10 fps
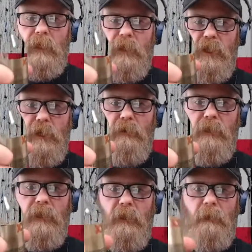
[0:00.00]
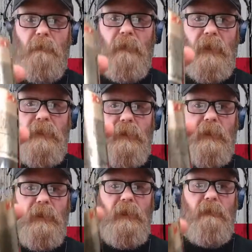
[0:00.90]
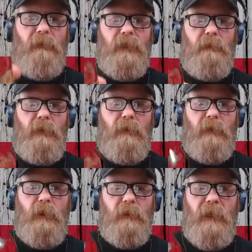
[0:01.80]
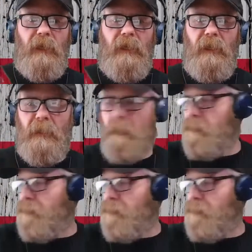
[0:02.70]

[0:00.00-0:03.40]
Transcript: Cheers to you. Still got the invisible Dos Equis.